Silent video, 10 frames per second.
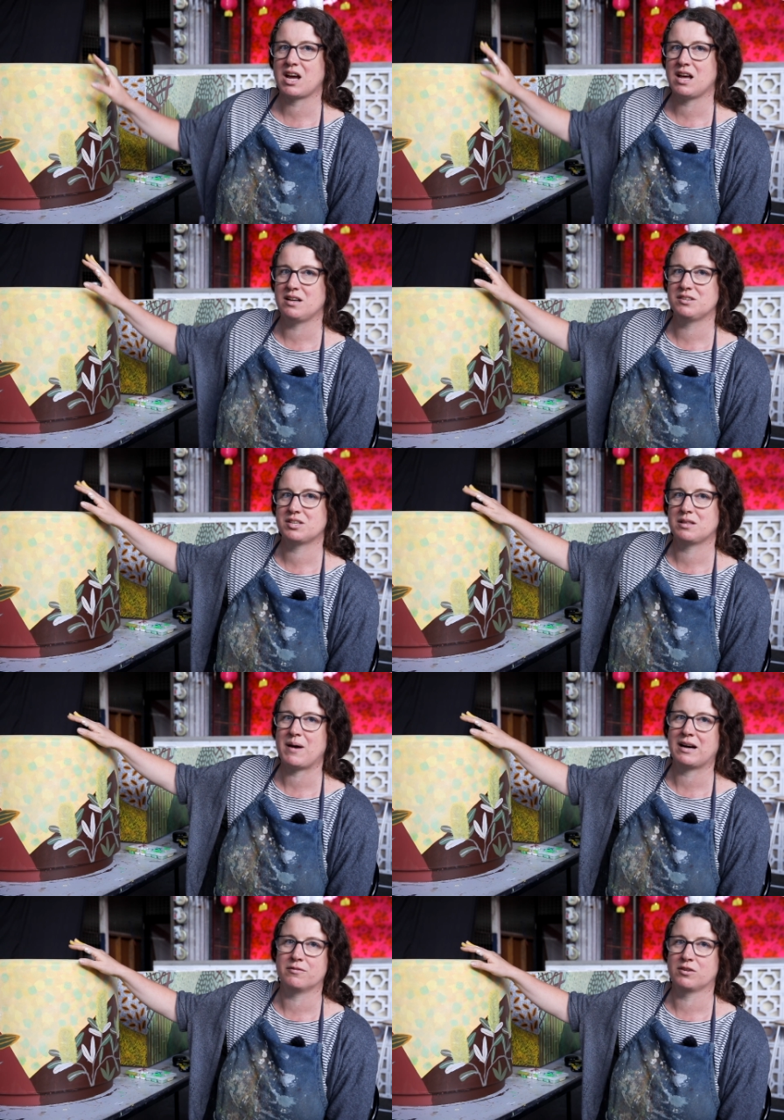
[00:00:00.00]
And at the
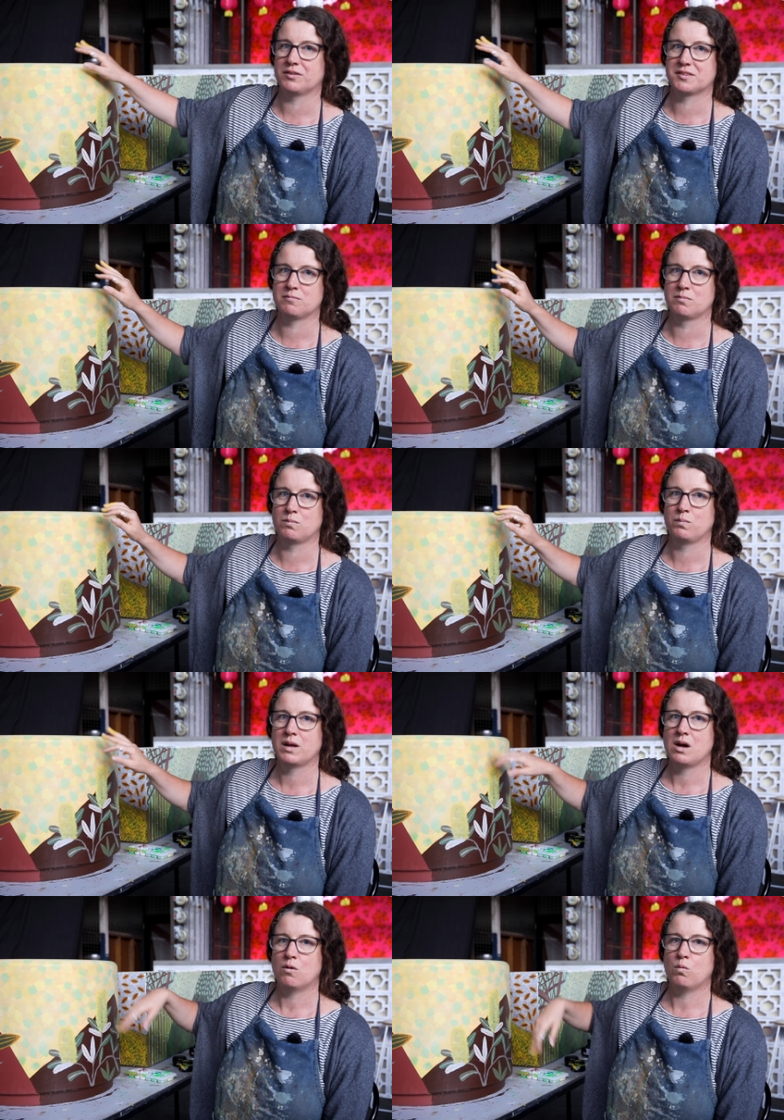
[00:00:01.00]
back I've got some
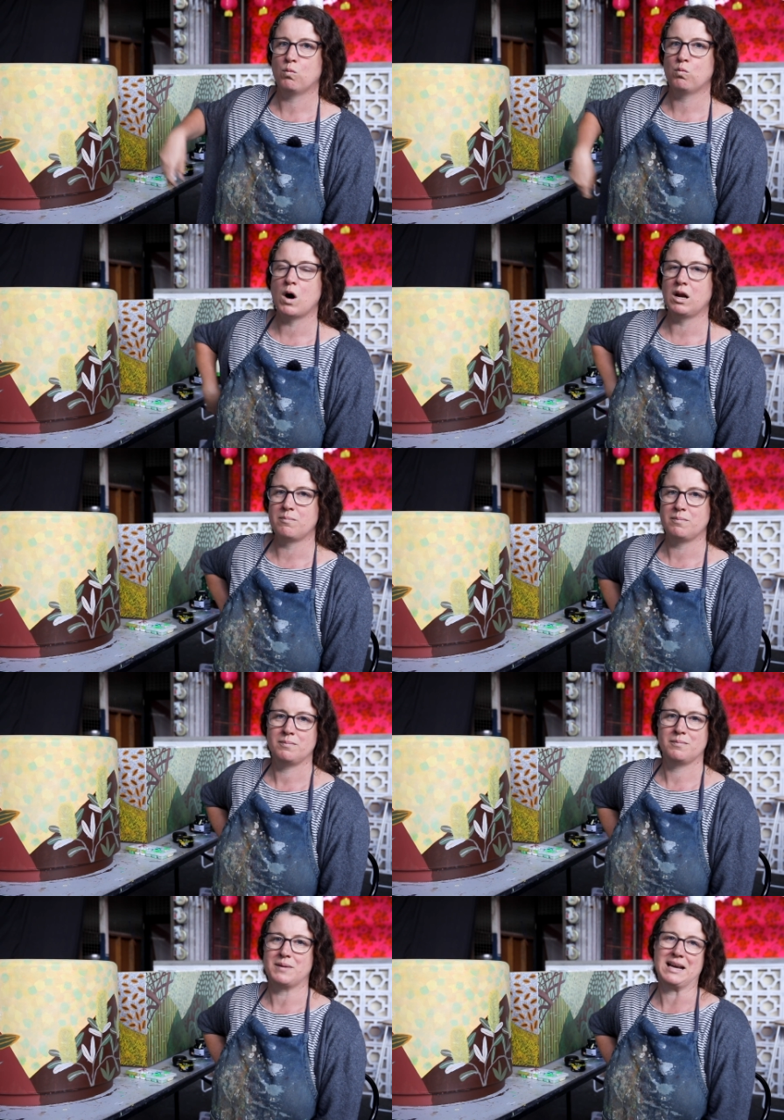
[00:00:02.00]
Wallum
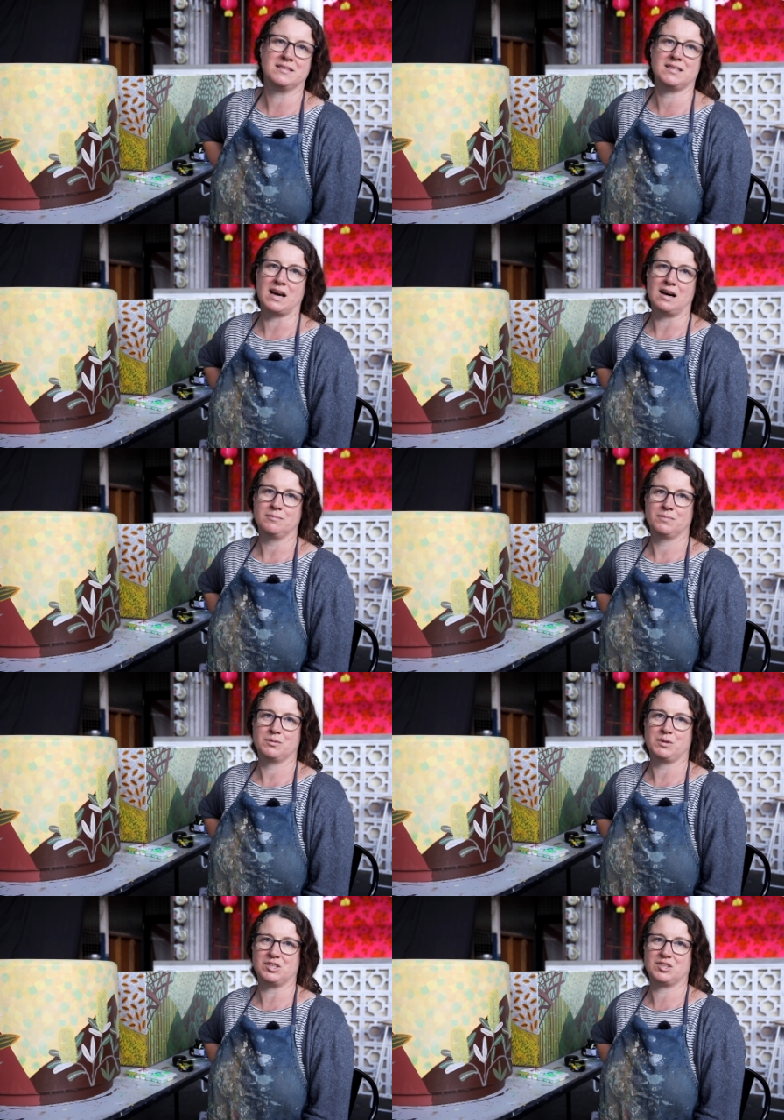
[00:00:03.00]
banksia,
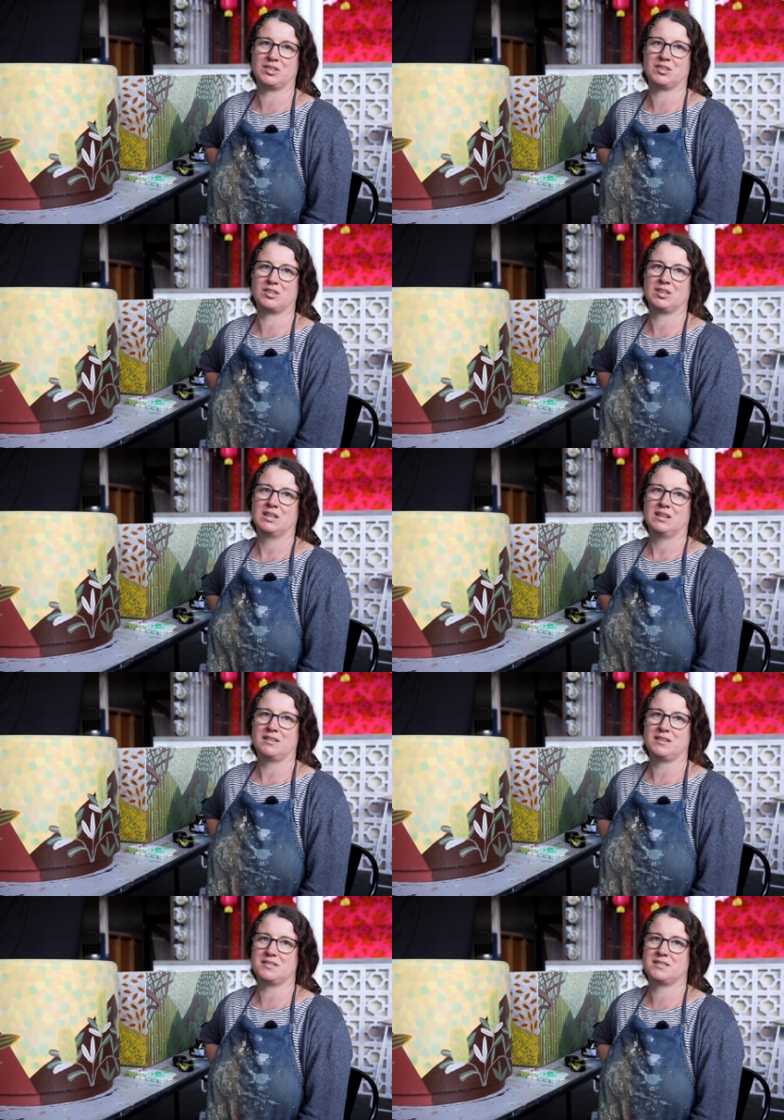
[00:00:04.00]
which
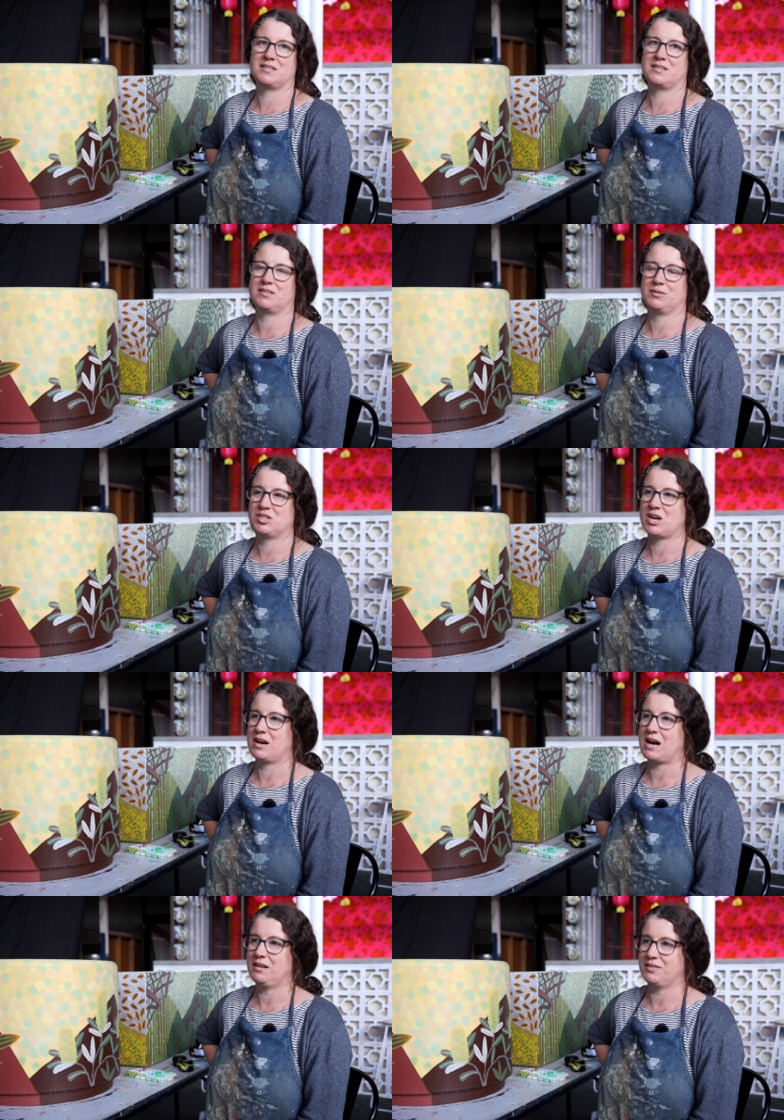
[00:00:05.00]
there's which
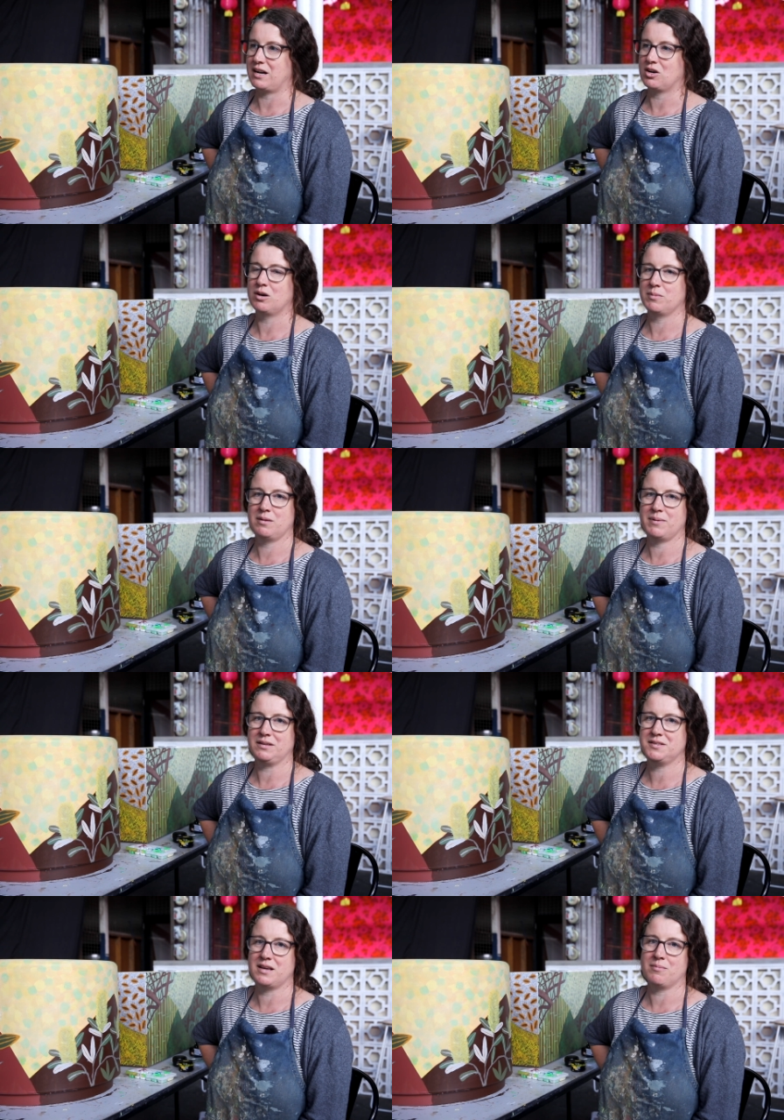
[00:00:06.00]
aren't that common a
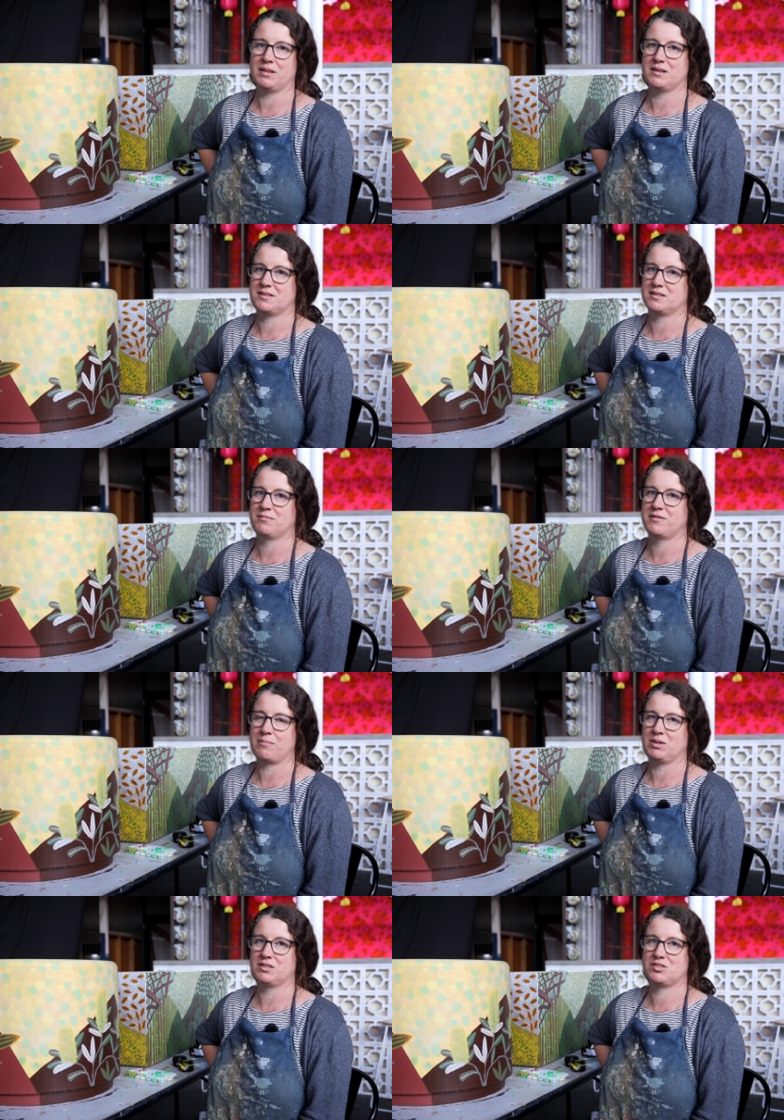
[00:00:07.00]
banksia, but there's some
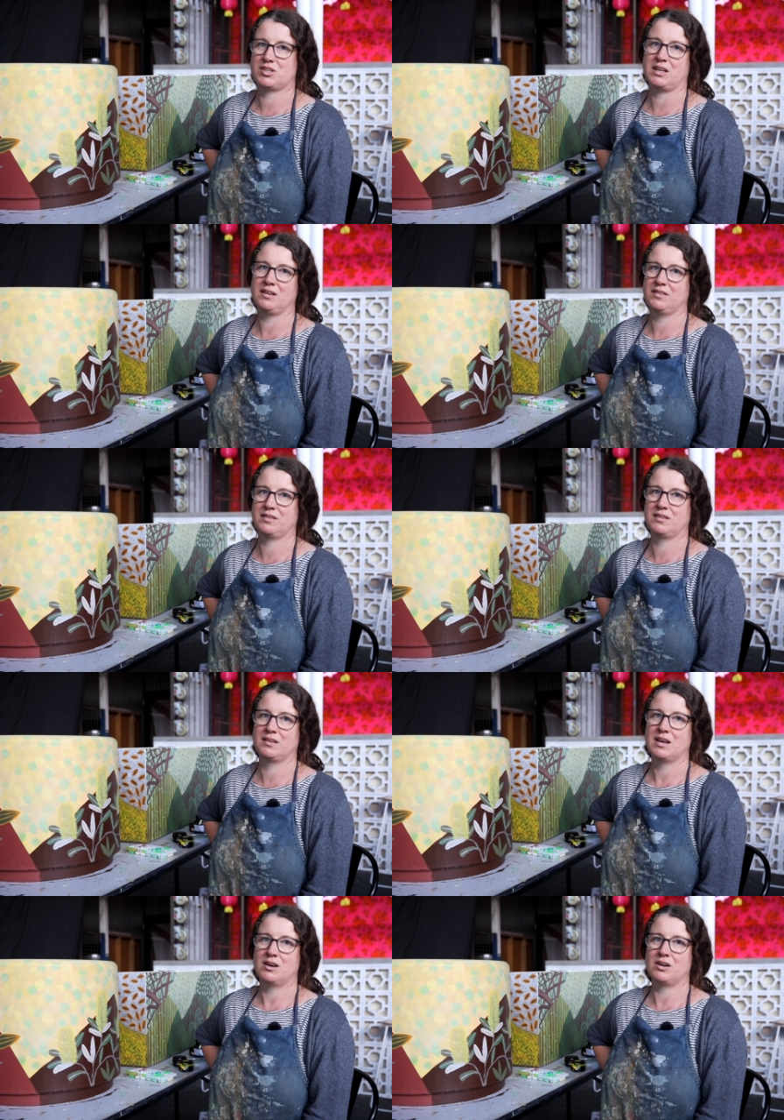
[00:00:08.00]
fabulous trees
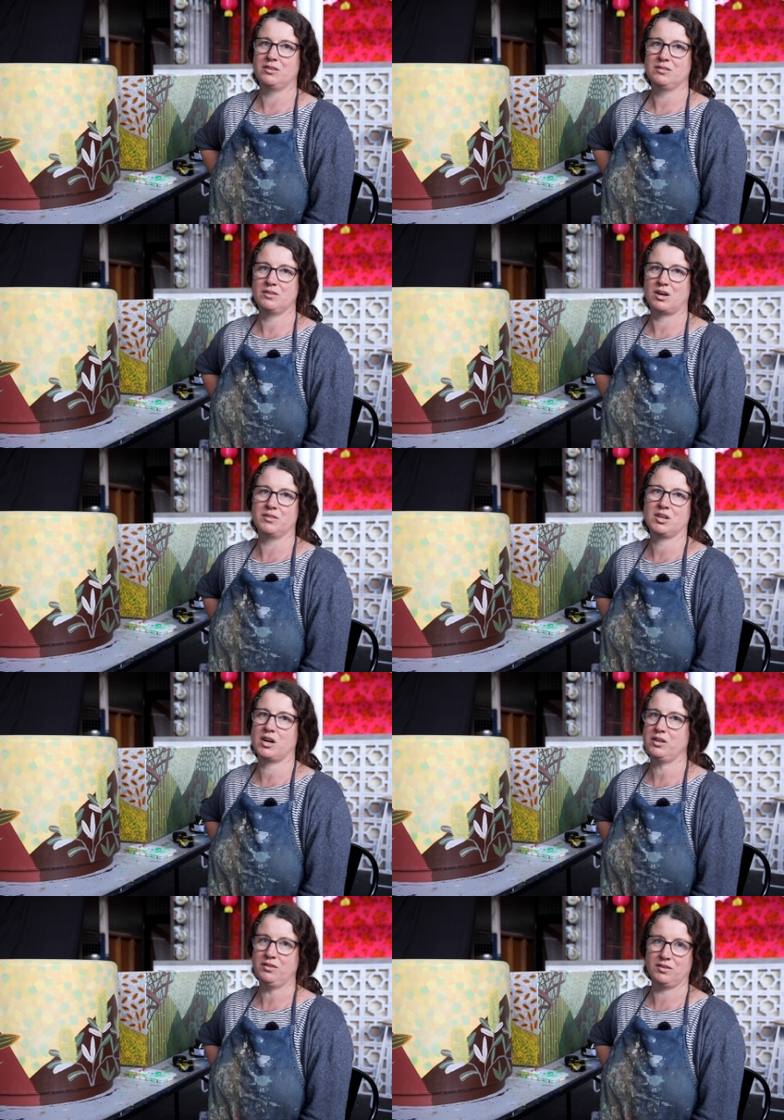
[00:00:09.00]
on on the
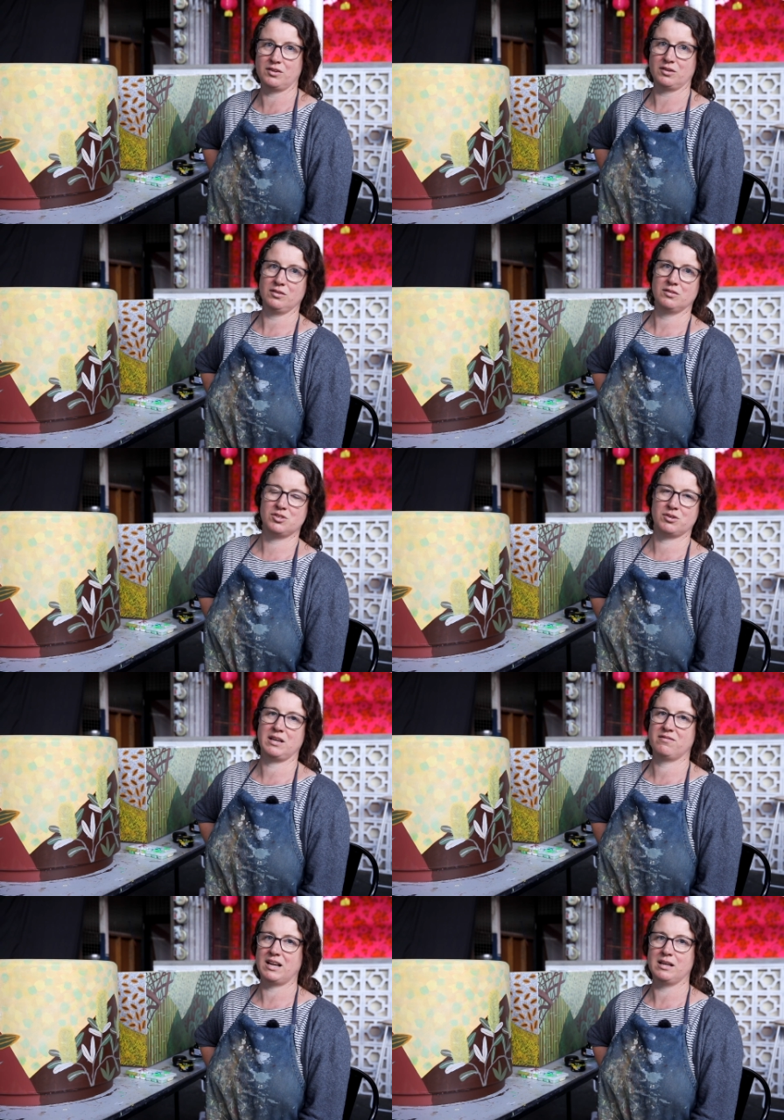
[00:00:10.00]
coast on
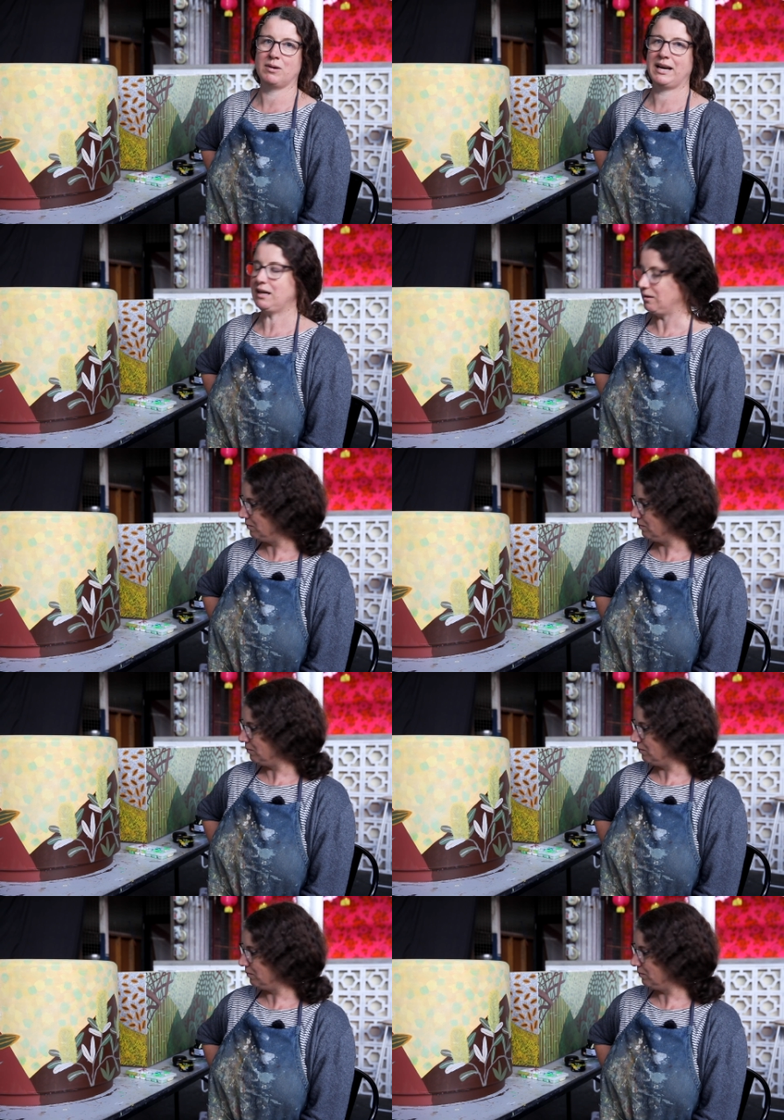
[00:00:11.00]
Tweed Valley Way.